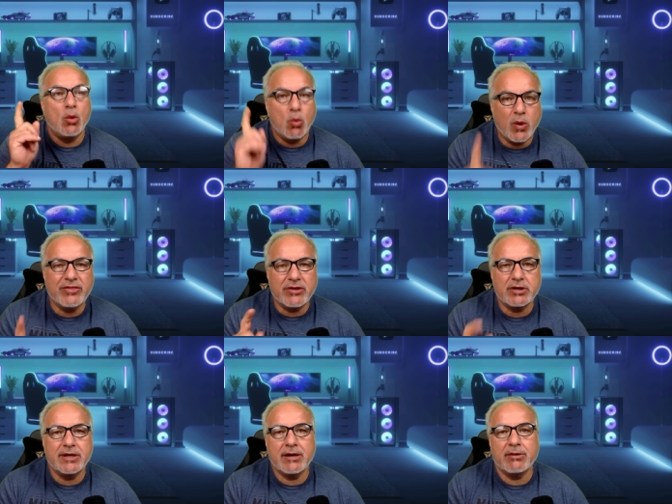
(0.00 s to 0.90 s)
what they're
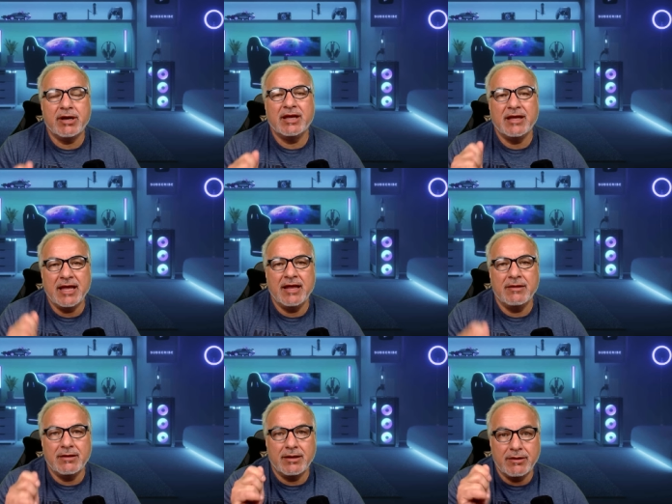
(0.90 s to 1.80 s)
hearing
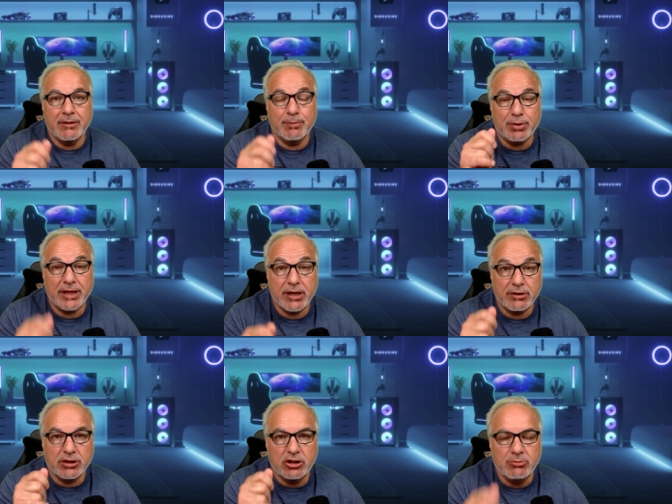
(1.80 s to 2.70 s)
in the player
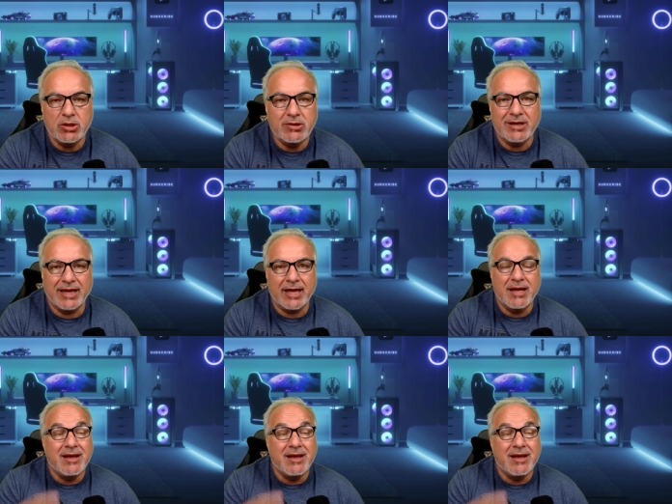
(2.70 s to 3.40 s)
community.